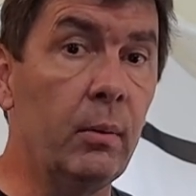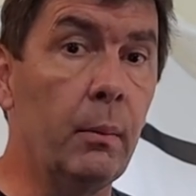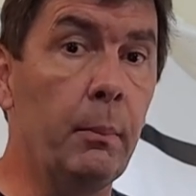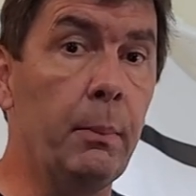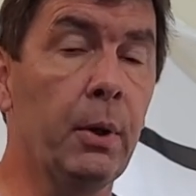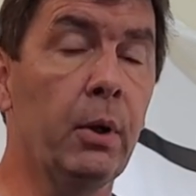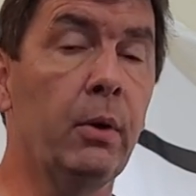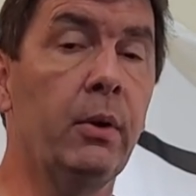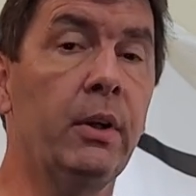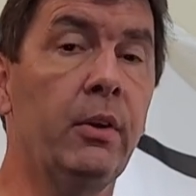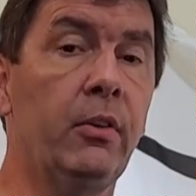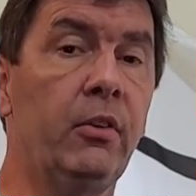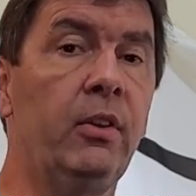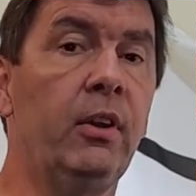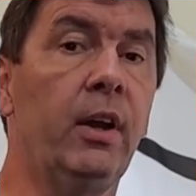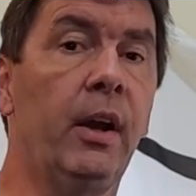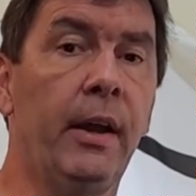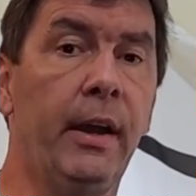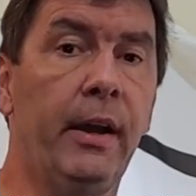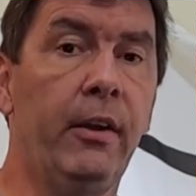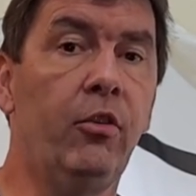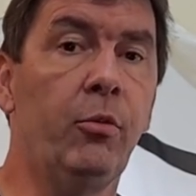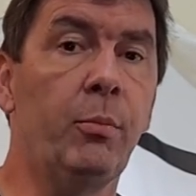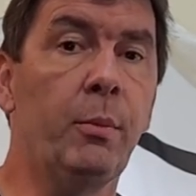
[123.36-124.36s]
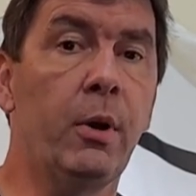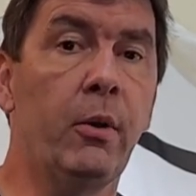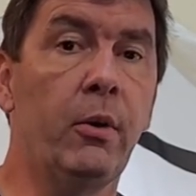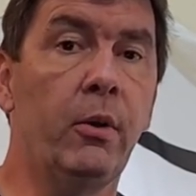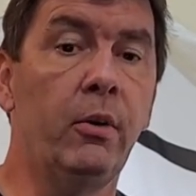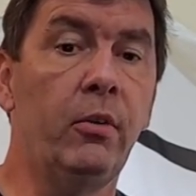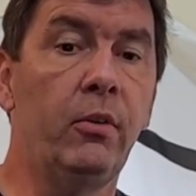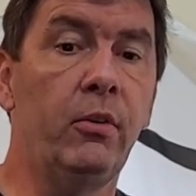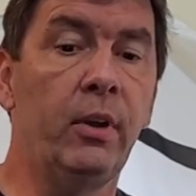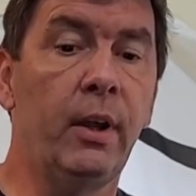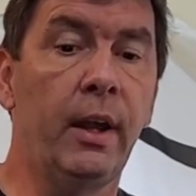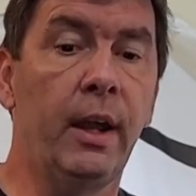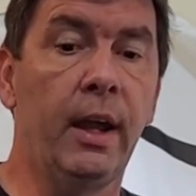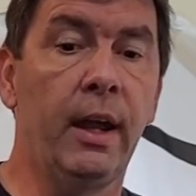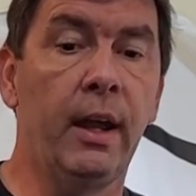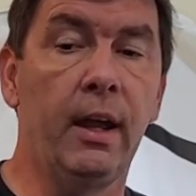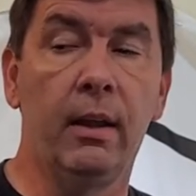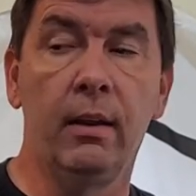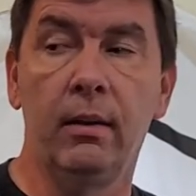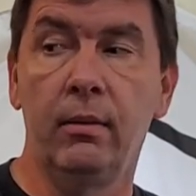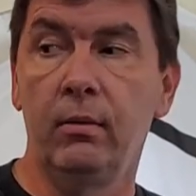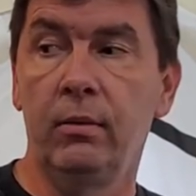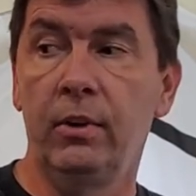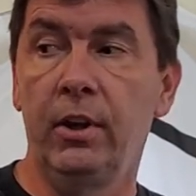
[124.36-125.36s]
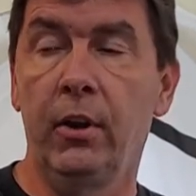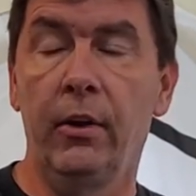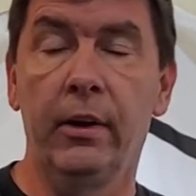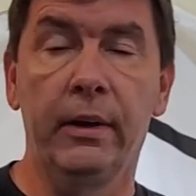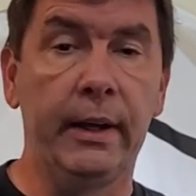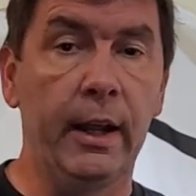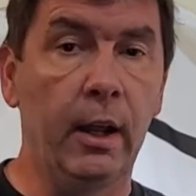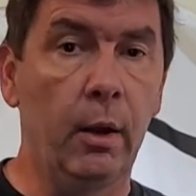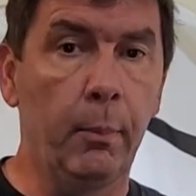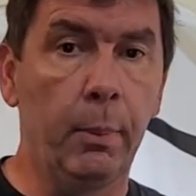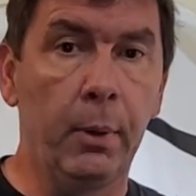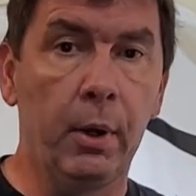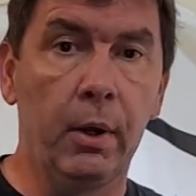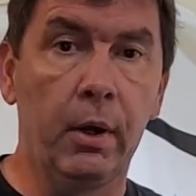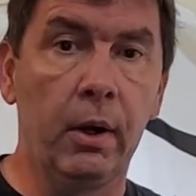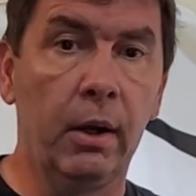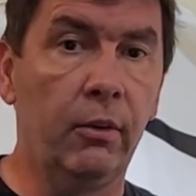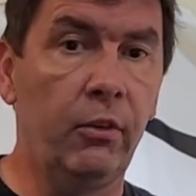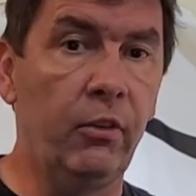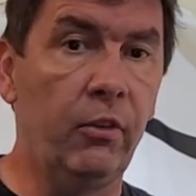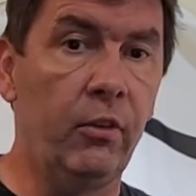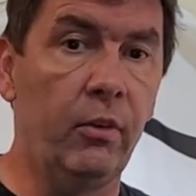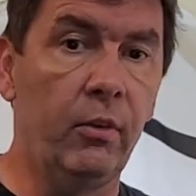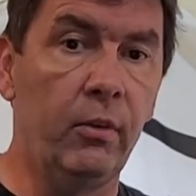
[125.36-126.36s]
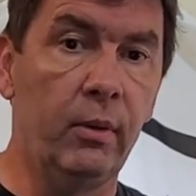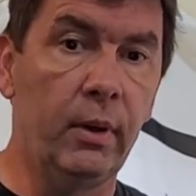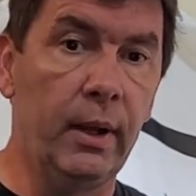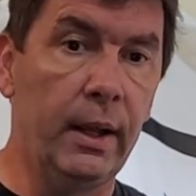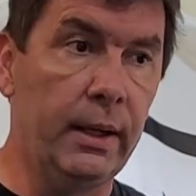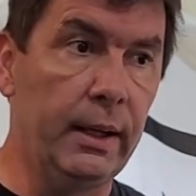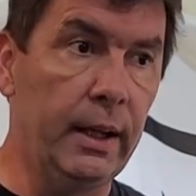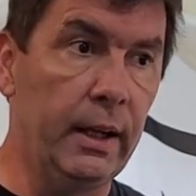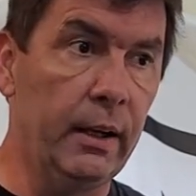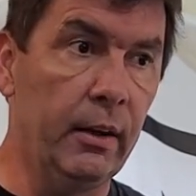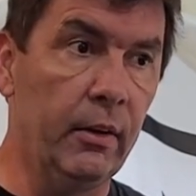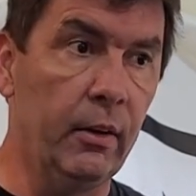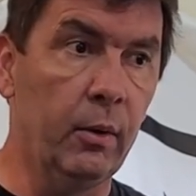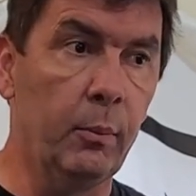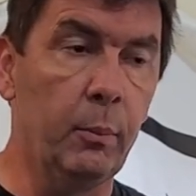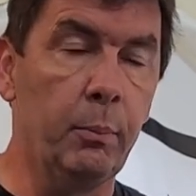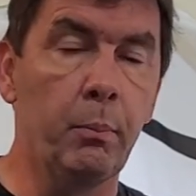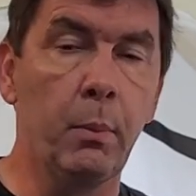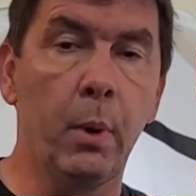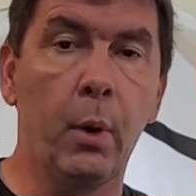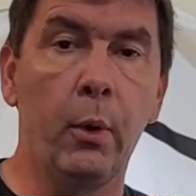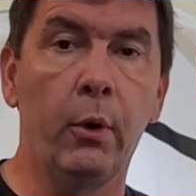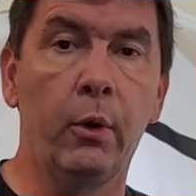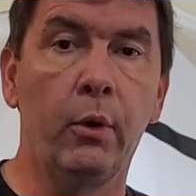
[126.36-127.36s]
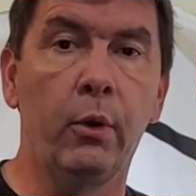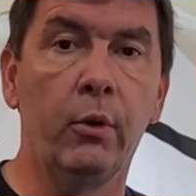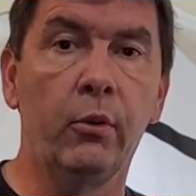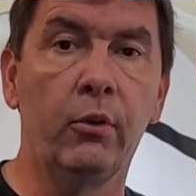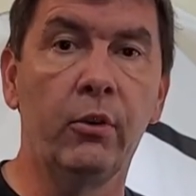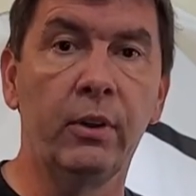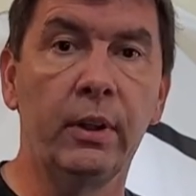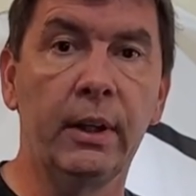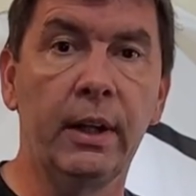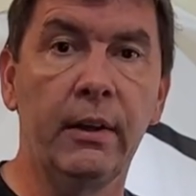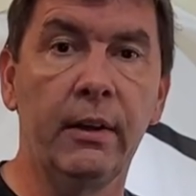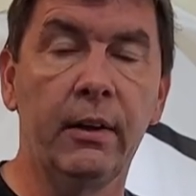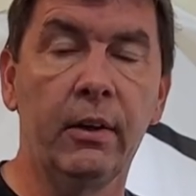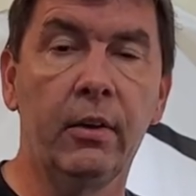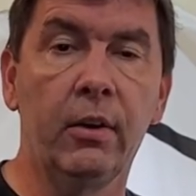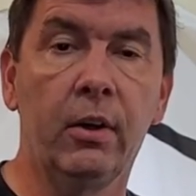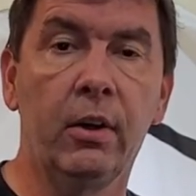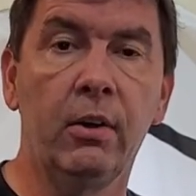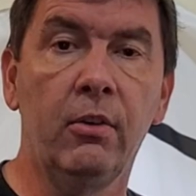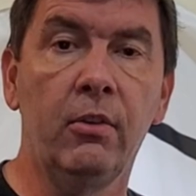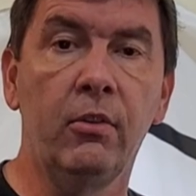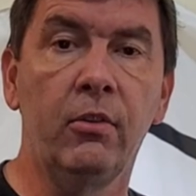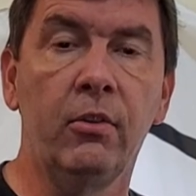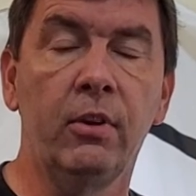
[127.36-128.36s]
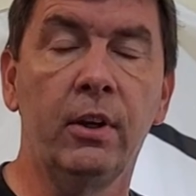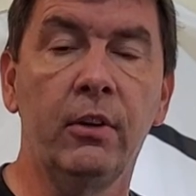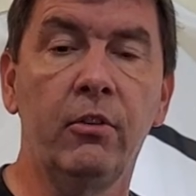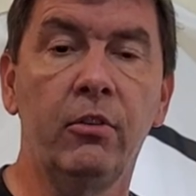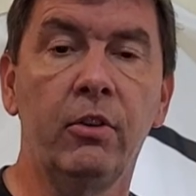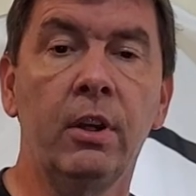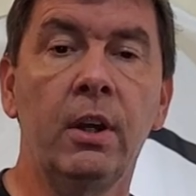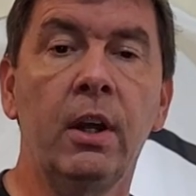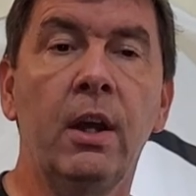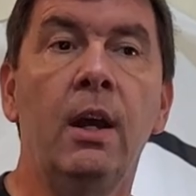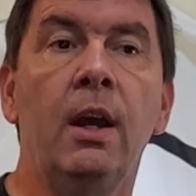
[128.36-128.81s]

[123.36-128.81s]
building CIH motors and tearing down parts and, and getting the motors and getting the cars and such.